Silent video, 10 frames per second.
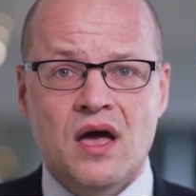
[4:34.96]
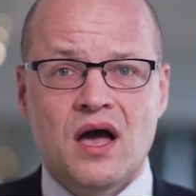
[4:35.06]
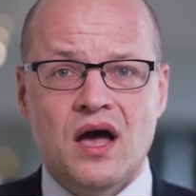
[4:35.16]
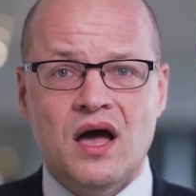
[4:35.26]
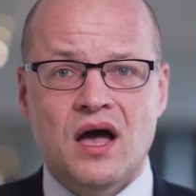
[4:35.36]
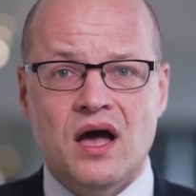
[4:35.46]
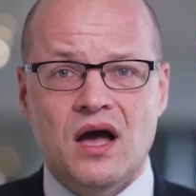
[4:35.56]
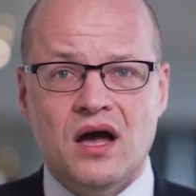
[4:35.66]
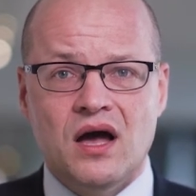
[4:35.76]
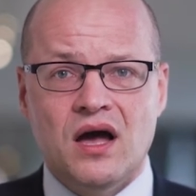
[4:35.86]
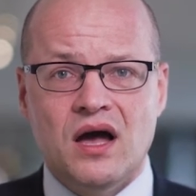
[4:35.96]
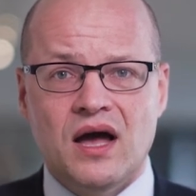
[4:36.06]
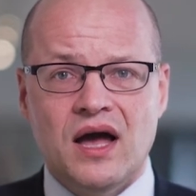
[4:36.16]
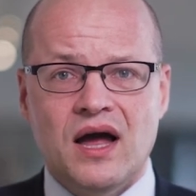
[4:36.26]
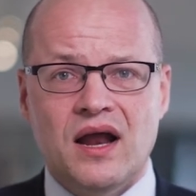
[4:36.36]

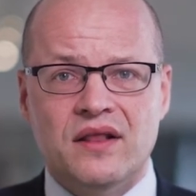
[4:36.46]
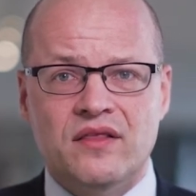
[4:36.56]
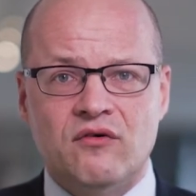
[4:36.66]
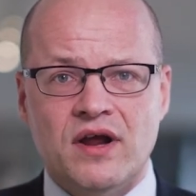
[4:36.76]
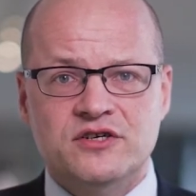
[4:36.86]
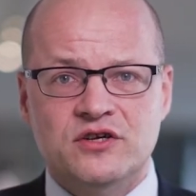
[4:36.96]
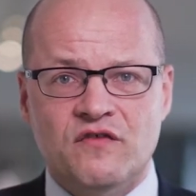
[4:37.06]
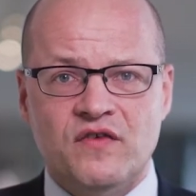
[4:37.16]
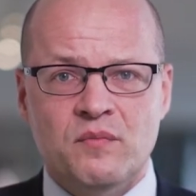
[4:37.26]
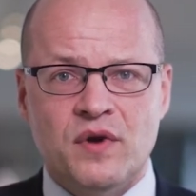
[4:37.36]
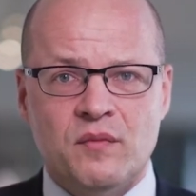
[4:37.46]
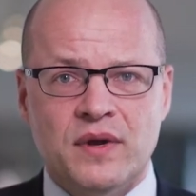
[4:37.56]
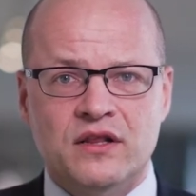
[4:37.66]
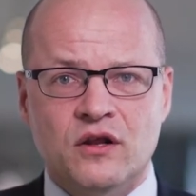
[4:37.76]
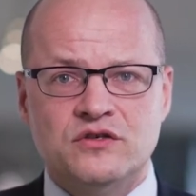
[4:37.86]
And the ratio of
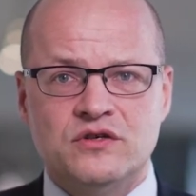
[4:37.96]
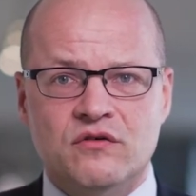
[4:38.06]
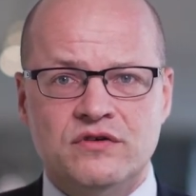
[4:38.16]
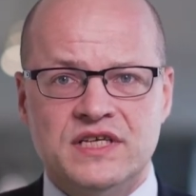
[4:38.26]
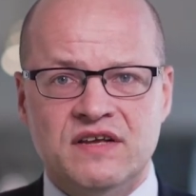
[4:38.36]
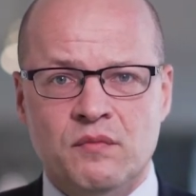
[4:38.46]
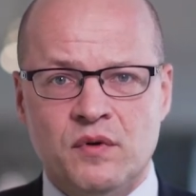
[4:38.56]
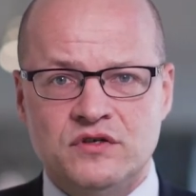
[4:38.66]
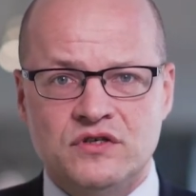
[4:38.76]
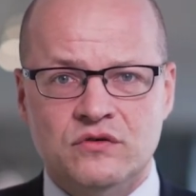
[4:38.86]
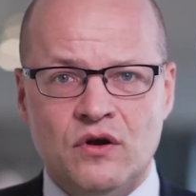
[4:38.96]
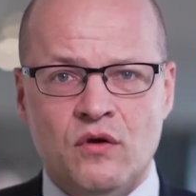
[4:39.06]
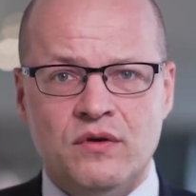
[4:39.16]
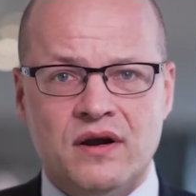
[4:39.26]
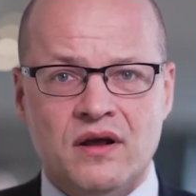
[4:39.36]
impairment loss on receivables to
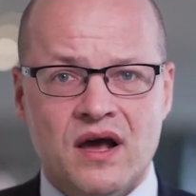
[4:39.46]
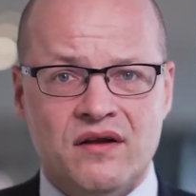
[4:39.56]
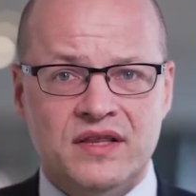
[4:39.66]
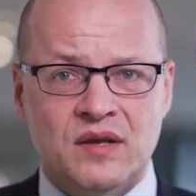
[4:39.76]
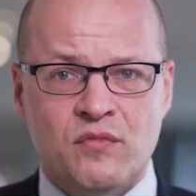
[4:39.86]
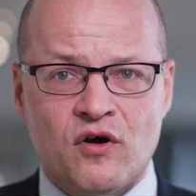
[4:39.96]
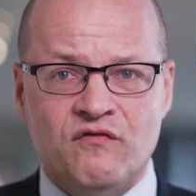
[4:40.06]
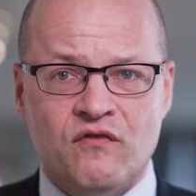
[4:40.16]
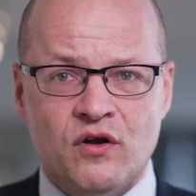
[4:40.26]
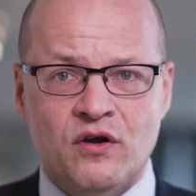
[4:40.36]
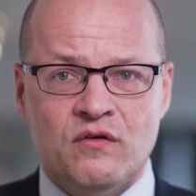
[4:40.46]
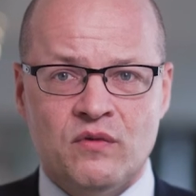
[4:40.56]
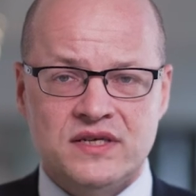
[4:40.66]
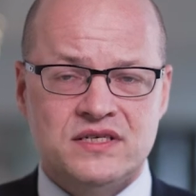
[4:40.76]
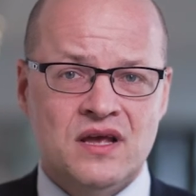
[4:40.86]
loan and guarantee portfolio
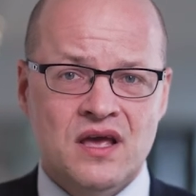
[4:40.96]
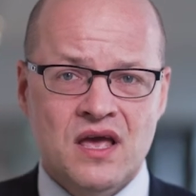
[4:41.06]
was